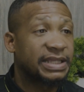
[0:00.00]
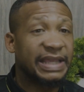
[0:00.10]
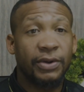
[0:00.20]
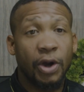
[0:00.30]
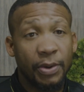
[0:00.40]
because they
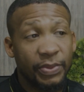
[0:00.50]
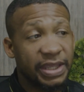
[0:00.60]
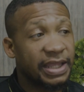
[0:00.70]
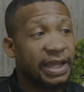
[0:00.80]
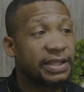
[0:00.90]
have an open
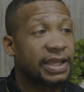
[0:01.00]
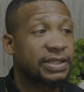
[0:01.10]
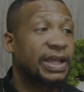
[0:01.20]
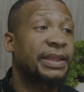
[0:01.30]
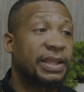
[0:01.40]
week not
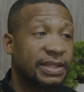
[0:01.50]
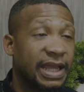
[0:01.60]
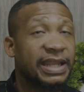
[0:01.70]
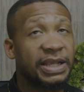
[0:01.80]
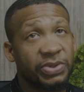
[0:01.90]
next
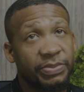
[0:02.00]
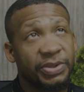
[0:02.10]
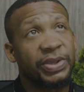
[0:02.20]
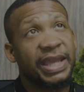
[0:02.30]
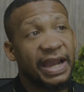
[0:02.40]
week, but
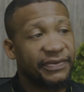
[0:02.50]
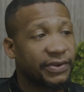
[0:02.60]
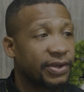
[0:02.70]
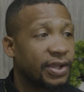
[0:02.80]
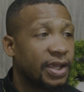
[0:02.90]
the week
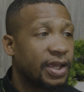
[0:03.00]
after.